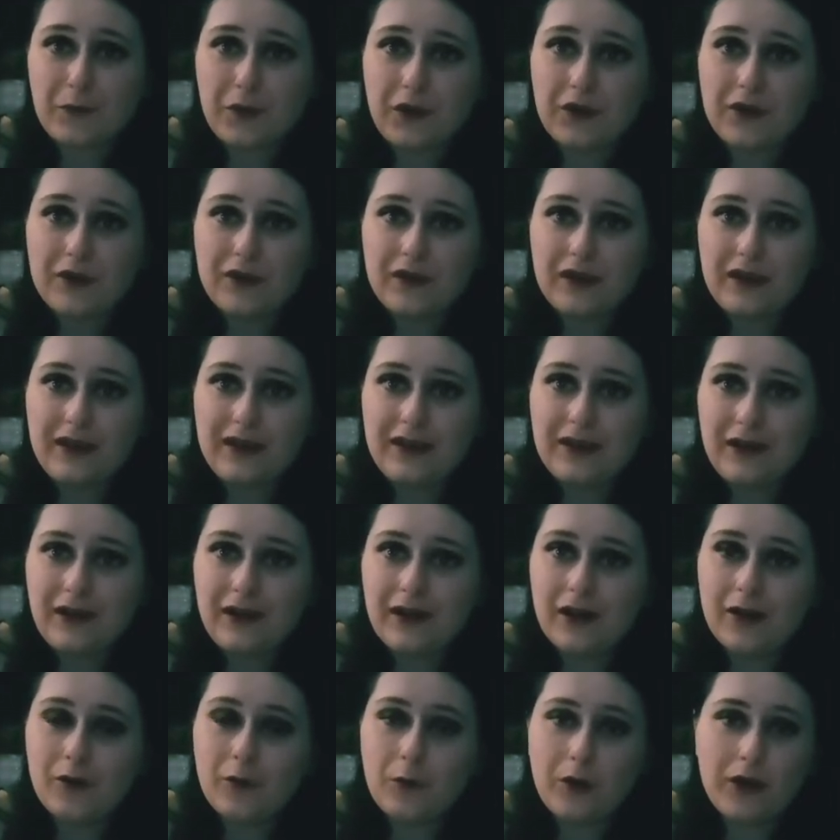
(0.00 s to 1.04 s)
but the
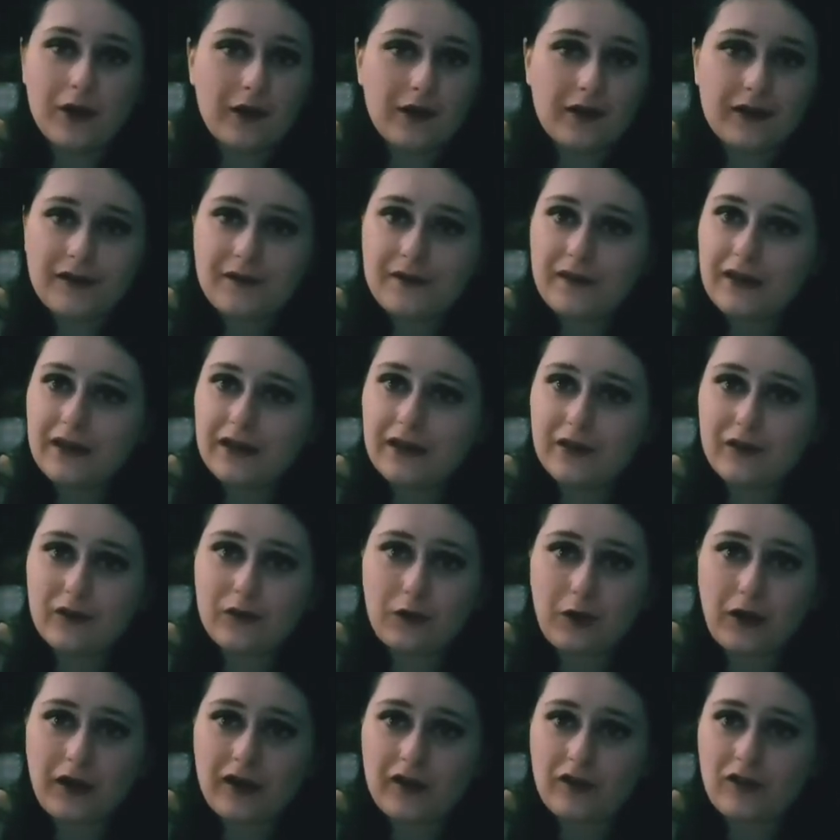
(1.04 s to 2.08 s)
artwork, the
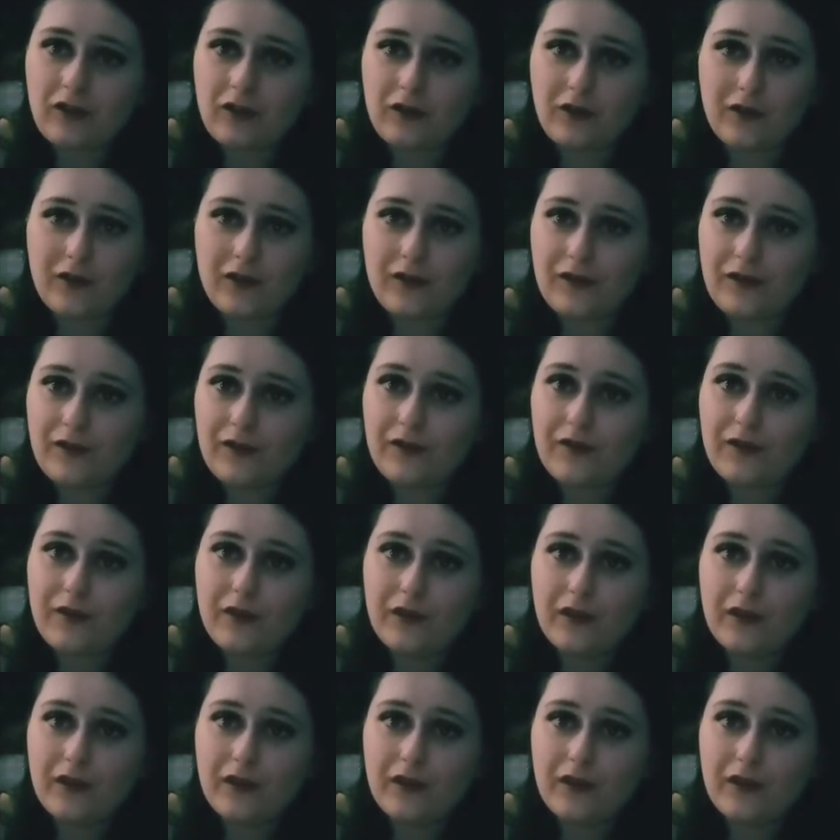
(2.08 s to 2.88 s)
illustrations,